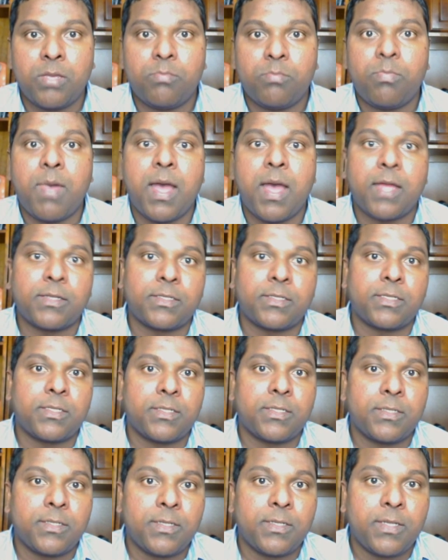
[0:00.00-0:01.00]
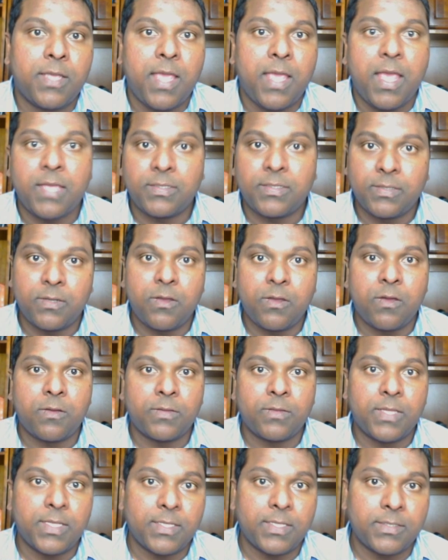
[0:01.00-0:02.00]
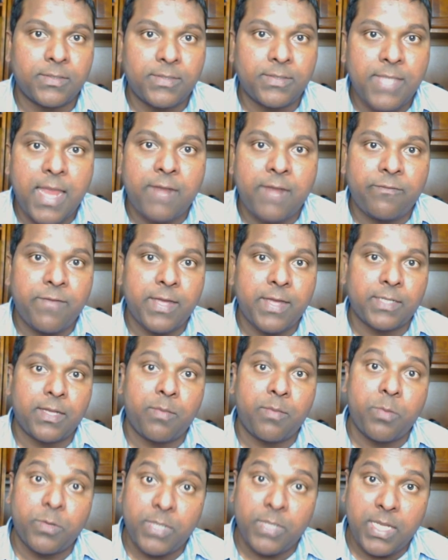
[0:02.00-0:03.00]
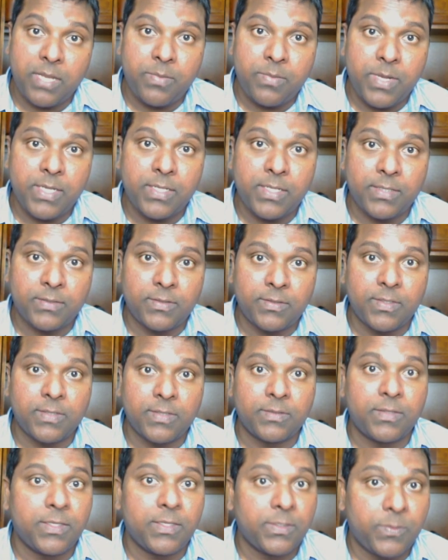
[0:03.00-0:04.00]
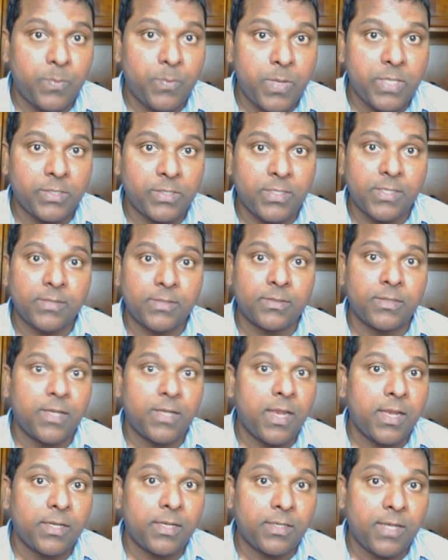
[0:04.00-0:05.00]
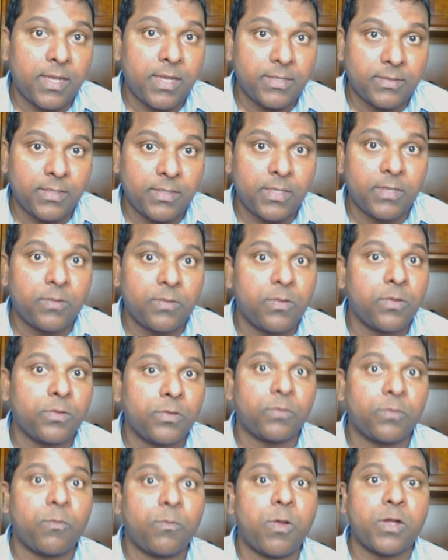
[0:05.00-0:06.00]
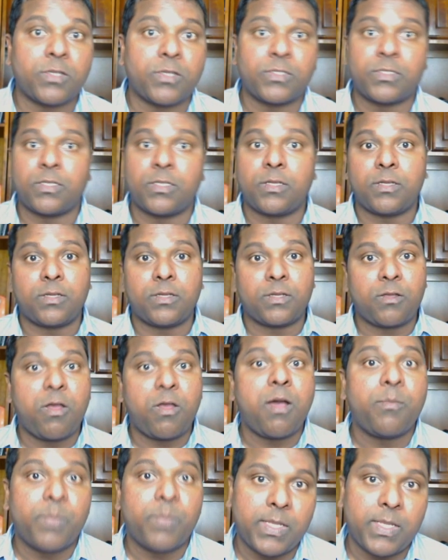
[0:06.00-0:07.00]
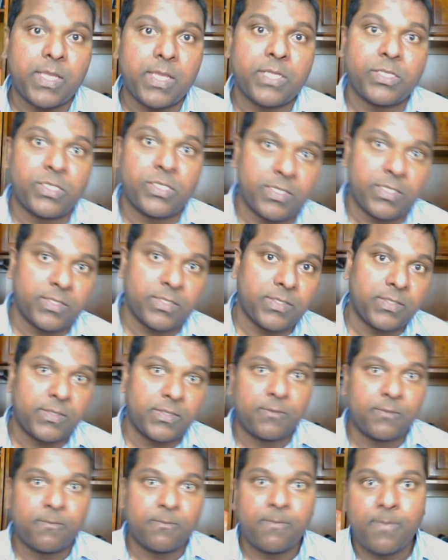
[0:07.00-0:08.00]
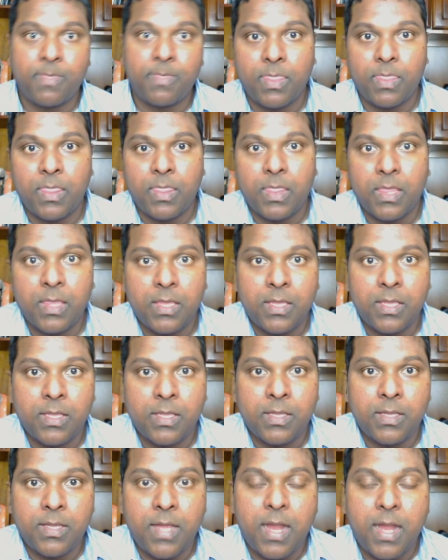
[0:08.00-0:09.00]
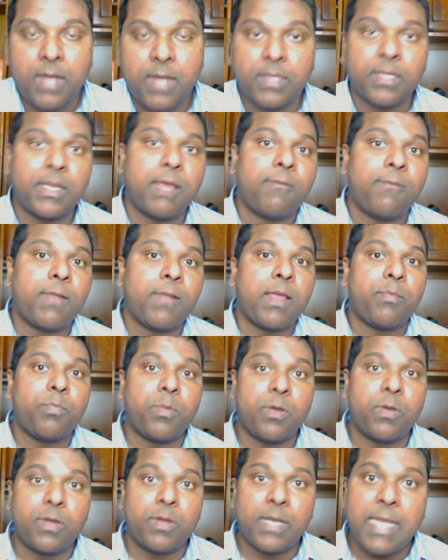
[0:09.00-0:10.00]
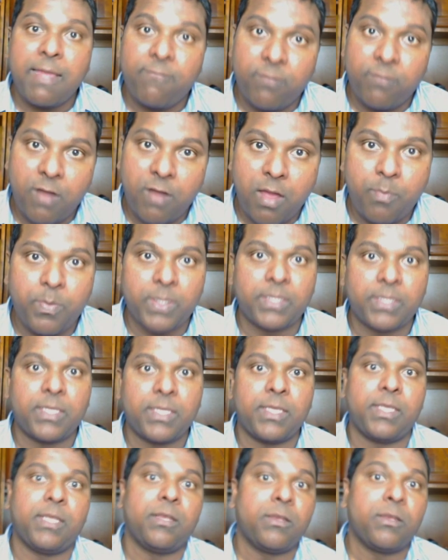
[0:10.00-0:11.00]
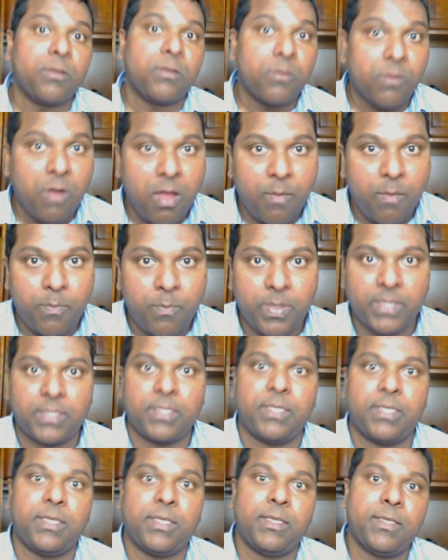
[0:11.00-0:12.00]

but as you know, the sad fact about diabetes is these patients relentlessly go towards uh, complications and they develop uh, nephropathy, neuropathy.